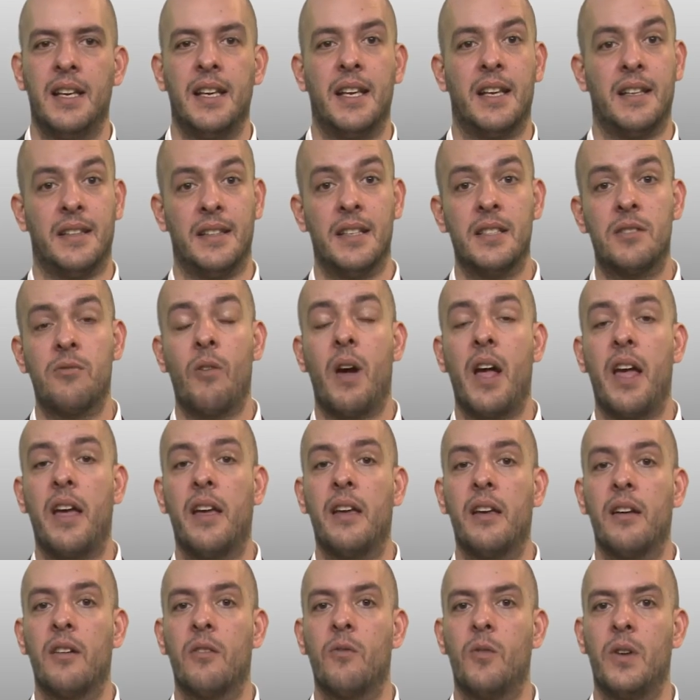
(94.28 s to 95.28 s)
In this
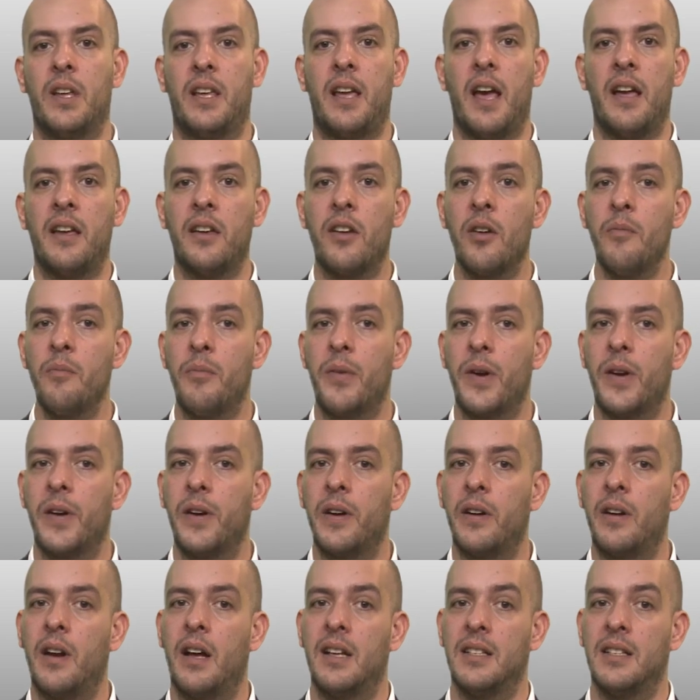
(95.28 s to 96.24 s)
way, we can compare